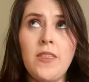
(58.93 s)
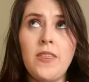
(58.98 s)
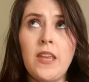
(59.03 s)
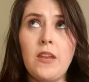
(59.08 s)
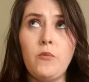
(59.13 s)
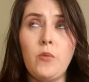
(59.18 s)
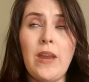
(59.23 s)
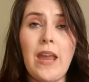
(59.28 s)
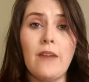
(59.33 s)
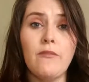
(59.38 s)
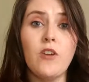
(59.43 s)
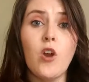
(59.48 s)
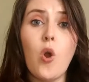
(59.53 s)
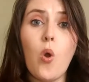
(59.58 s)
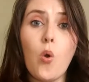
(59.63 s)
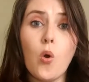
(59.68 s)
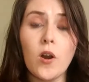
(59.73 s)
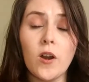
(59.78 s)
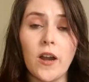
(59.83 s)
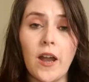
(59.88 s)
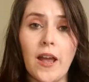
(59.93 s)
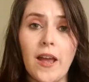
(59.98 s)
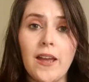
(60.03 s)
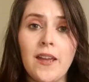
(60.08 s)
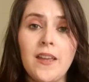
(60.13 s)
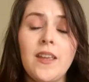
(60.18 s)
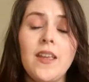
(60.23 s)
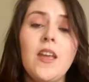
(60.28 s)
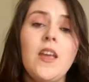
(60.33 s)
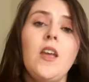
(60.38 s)
and then we have
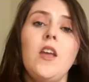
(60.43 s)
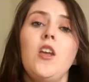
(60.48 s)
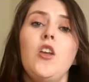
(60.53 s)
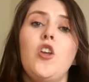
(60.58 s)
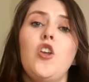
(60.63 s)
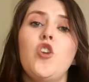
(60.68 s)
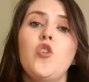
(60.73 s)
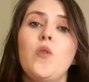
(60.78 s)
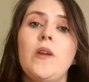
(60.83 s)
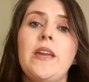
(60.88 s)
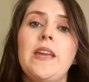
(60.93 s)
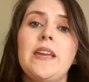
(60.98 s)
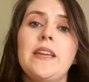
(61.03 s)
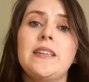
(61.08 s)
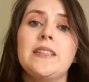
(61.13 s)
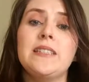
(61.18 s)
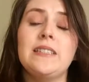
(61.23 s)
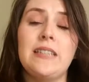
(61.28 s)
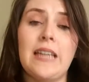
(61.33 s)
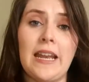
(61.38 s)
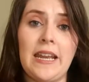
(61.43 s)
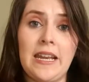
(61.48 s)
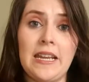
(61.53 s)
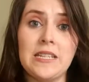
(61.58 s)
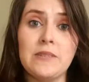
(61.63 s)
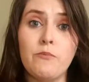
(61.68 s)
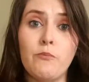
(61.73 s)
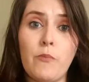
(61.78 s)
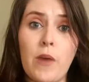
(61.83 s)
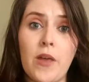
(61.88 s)
Cora, who is
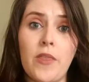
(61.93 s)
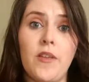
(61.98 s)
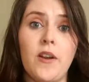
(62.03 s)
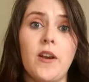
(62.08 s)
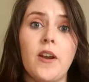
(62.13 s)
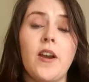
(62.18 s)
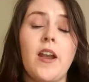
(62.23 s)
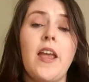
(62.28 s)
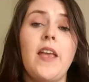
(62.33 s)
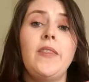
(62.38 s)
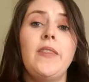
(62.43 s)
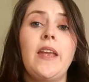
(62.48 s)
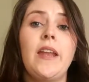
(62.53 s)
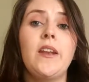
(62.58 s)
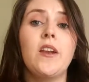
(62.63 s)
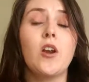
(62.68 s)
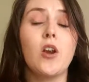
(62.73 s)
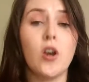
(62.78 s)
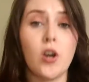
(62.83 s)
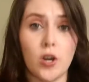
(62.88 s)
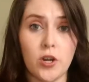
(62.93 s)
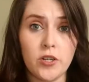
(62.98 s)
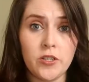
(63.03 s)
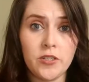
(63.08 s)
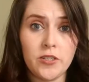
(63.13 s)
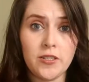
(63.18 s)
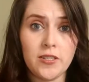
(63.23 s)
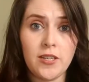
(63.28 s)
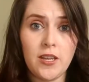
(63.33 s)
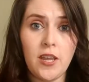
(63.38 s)
Leni's mother, and then
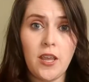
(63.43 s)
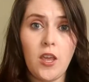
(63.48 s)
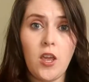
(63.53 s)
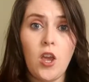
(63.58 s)
Ernt,